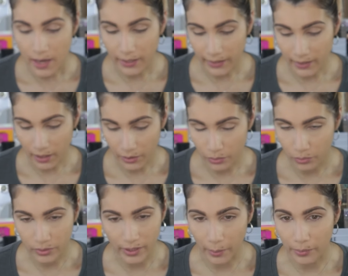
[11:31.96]
I cannot
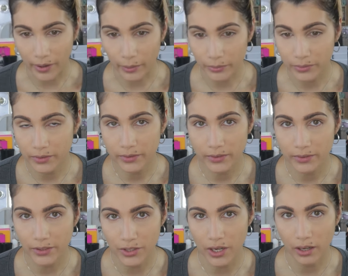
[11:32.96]
use that brow
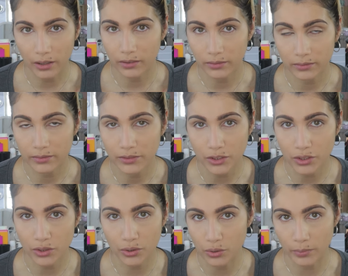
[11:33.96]
gel
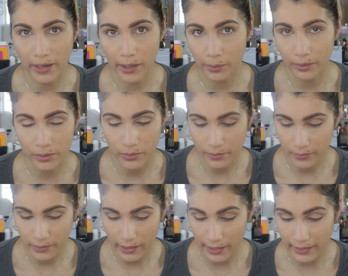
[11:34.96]
just to do my eyebrows.
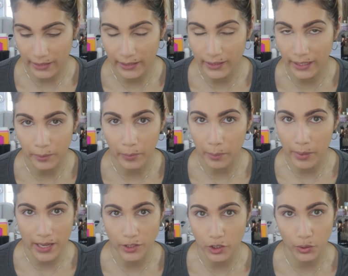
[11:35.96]
I need like my
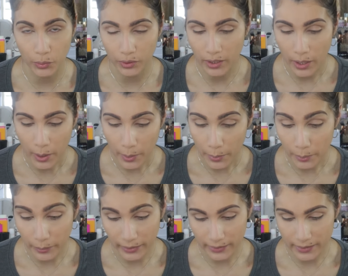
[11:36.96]
pencil
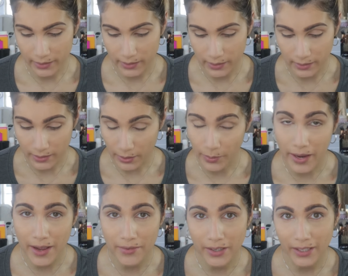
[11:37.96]
but since I don't
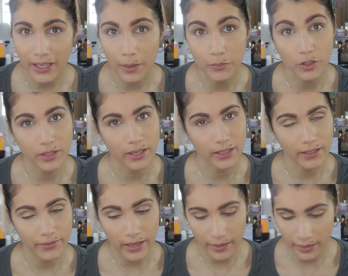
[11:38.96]
have it, I'm just gonna
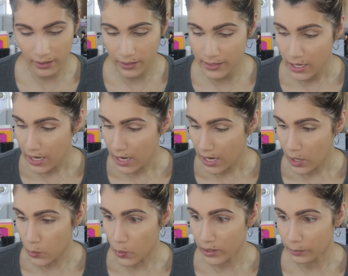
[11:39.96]
leave it like this.
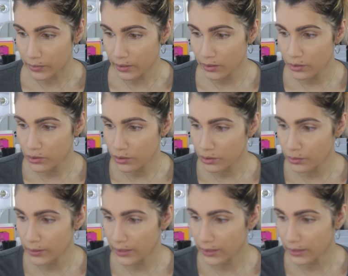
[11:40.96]
And what I'm gonna
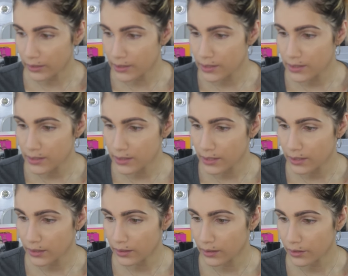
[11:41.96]
do is
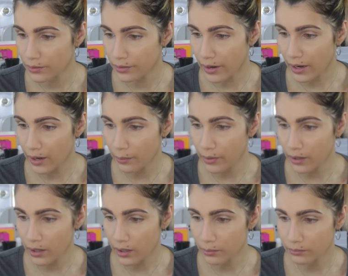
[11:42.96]
grab
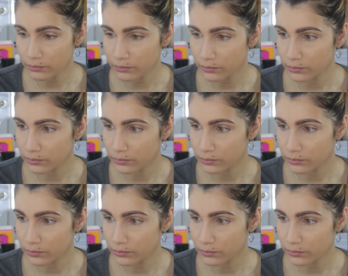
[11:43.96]
um,